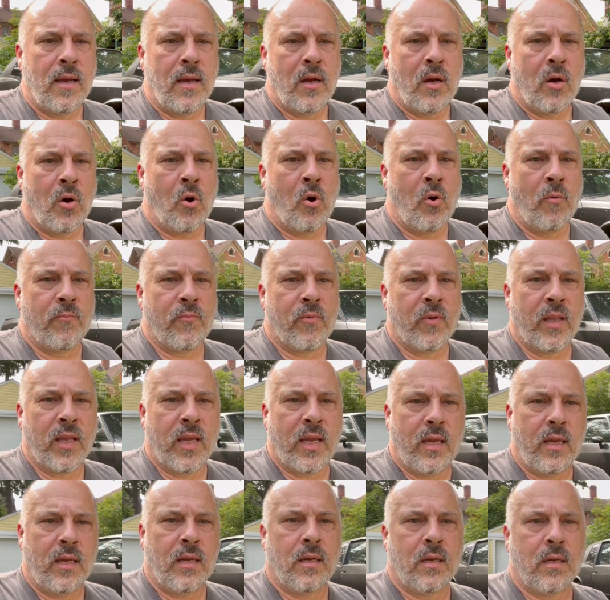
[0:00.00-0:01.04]

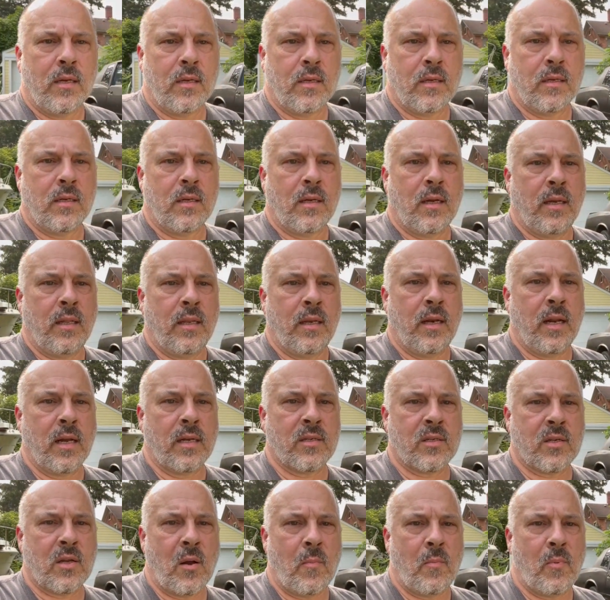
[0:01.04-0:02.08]
hopefully in the
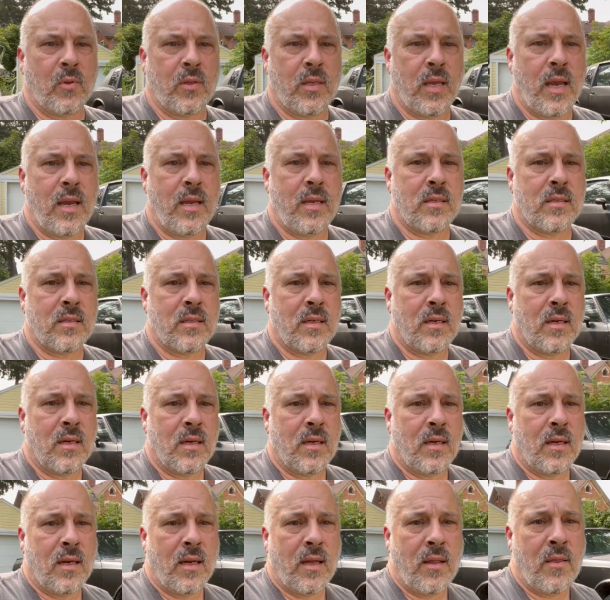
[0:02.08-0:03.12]
next couple days
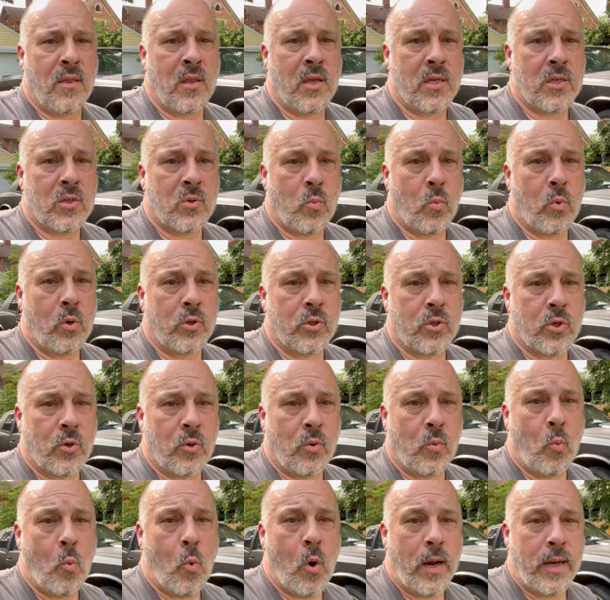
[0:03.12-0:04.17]
this will
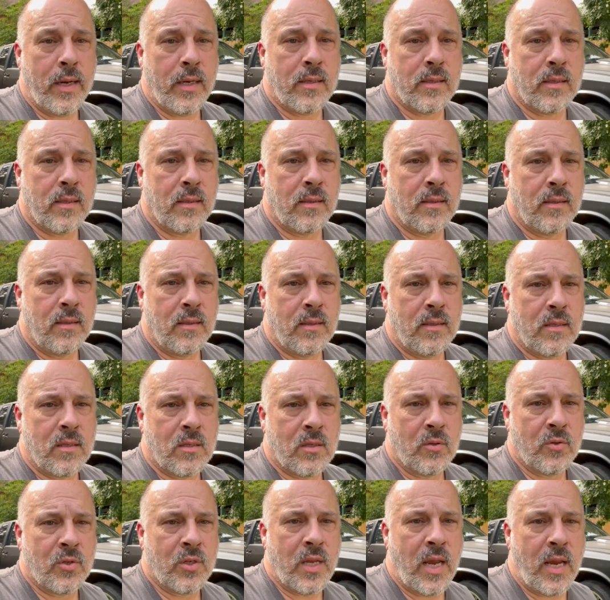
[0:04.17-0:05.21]
turn white.
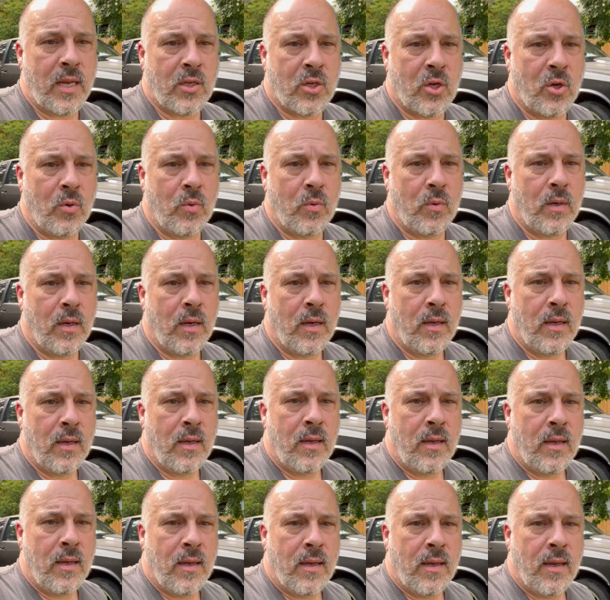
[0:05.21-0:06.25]
So stay tuned,
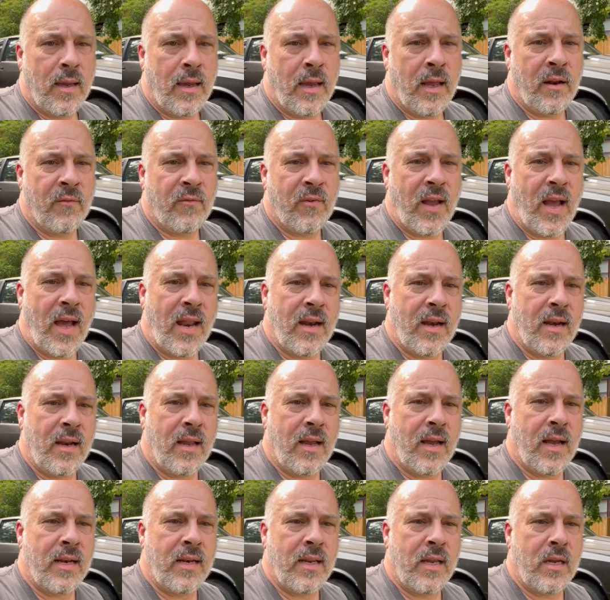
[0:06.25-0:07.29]
and if you got any
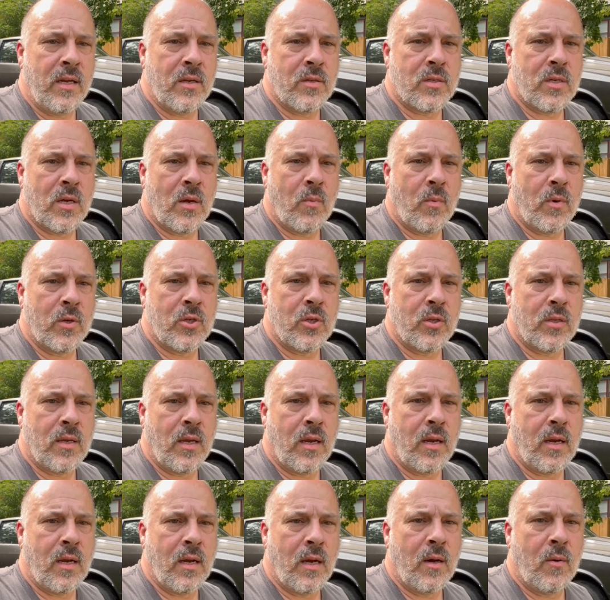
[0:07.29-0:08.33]
ideas on what you
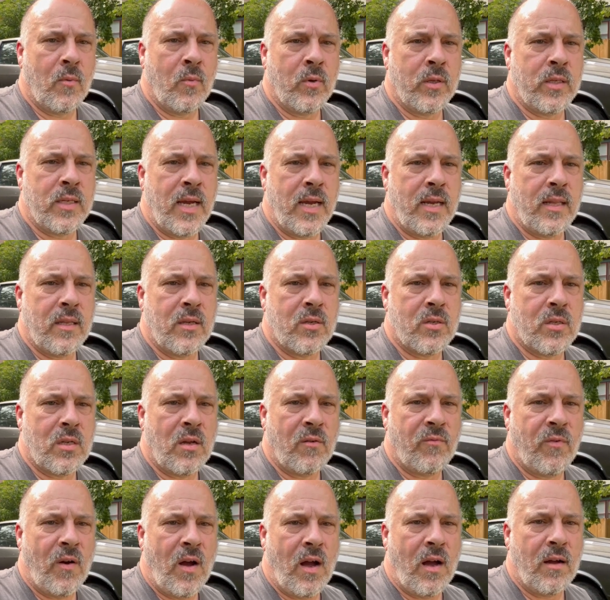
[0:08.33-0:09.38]
think would take this
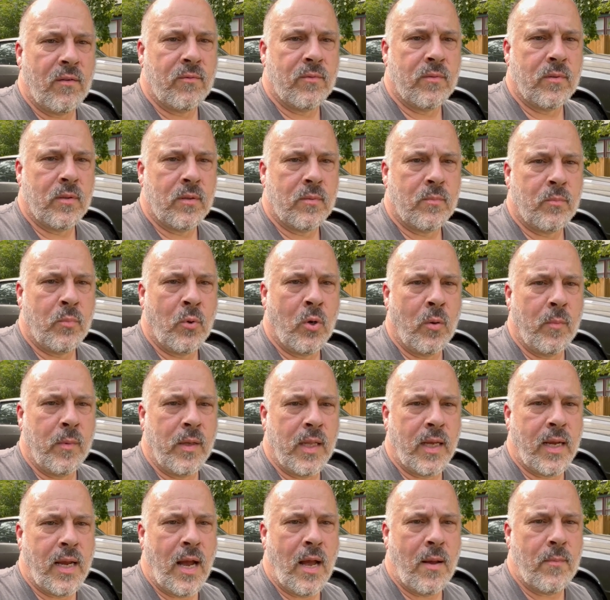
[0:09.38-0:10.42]
stuff off, put them in
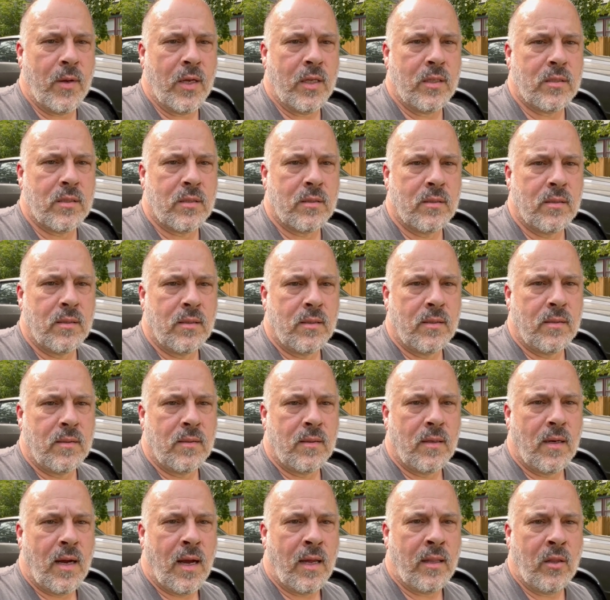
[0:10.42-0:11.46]
the comments.
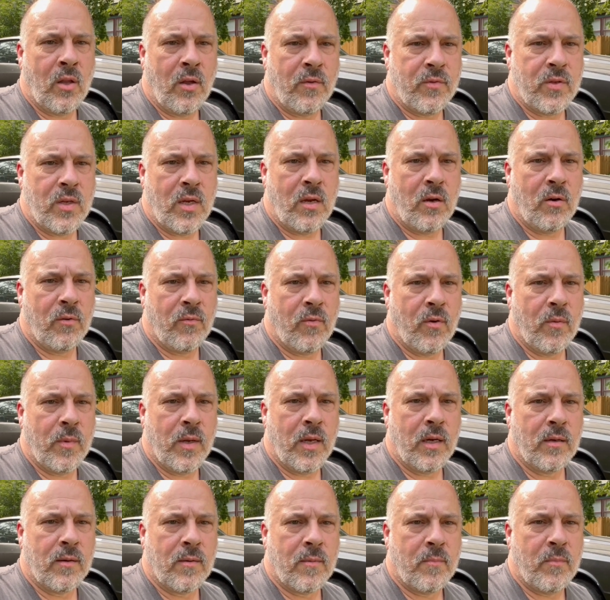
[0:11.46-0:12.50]
I'd love to hear from
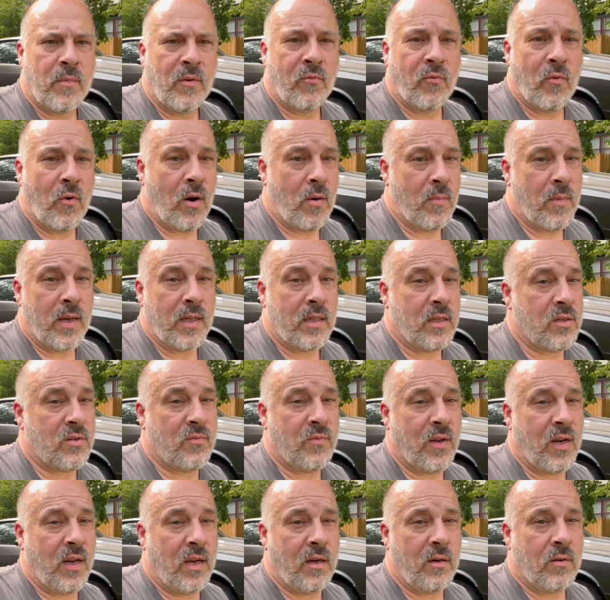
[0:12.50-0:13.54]
you before I make this
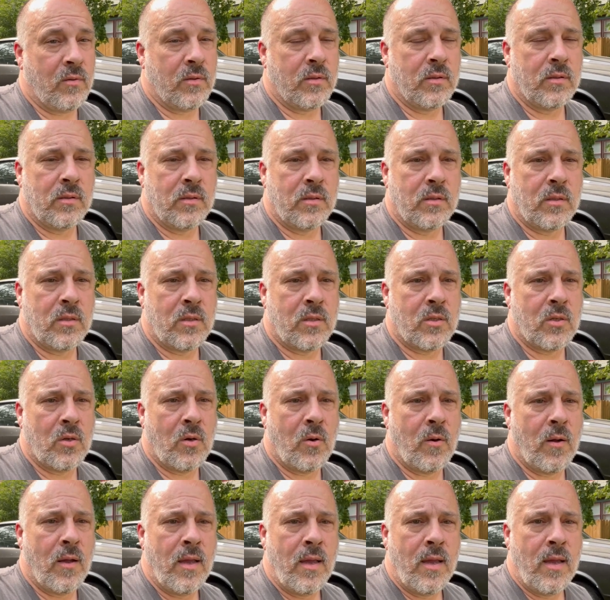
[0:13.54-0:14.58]
video.
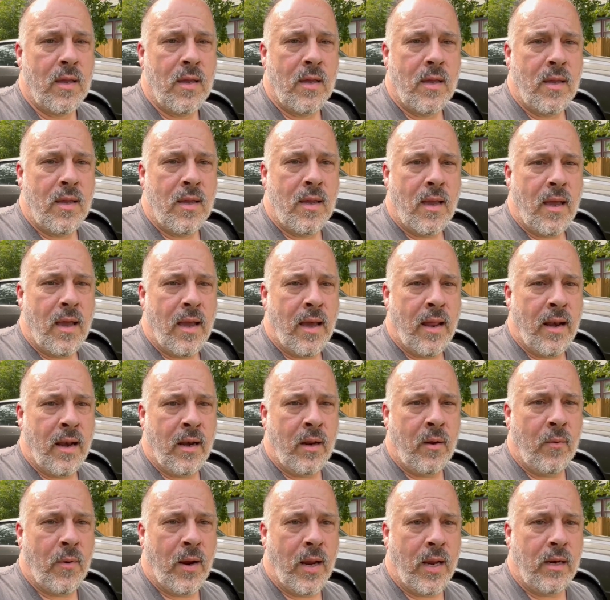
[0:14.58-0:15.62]
So at
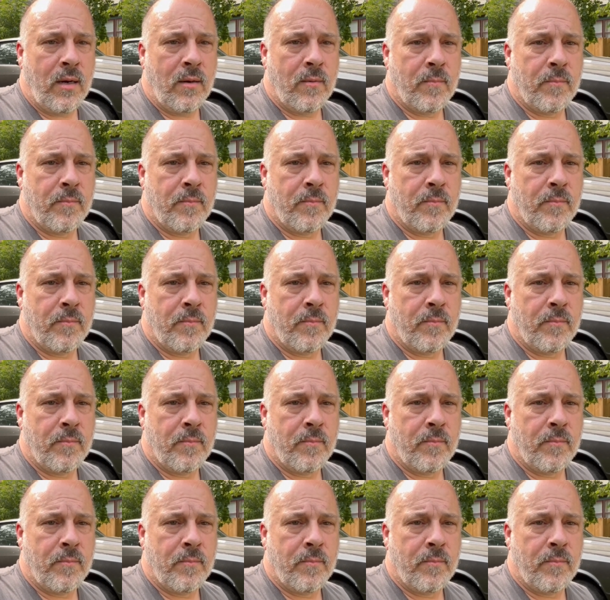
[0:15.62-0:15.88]
any rate,